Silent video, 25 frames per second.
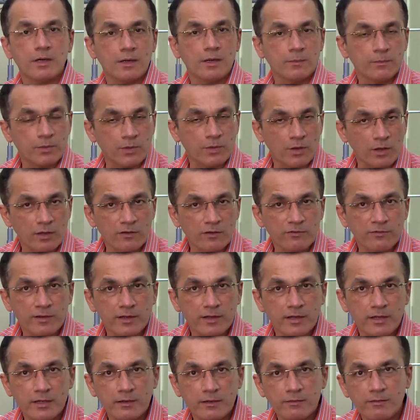a
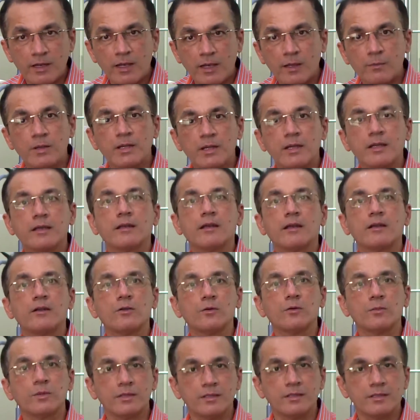proliferative diabetic
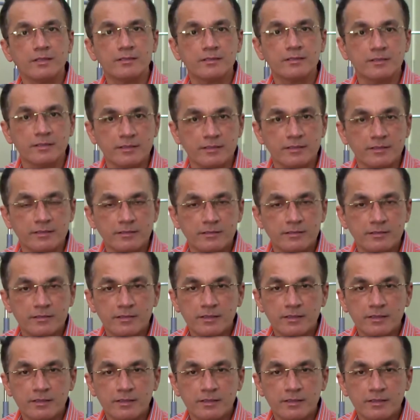retinopathy stage.